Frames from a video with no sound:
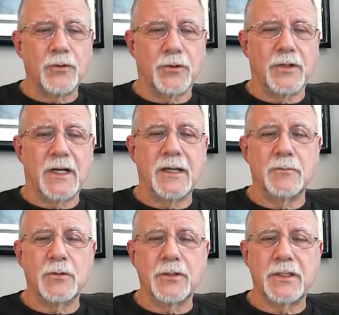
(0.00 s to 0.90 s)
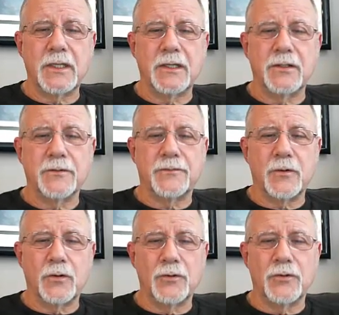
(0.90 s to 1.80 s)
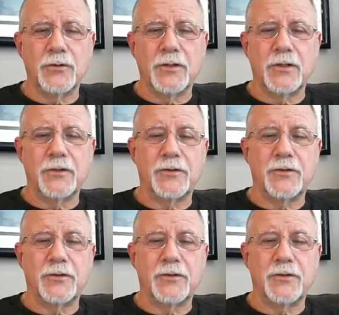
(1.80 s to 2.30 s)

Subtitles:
folder. I'm looking in the folder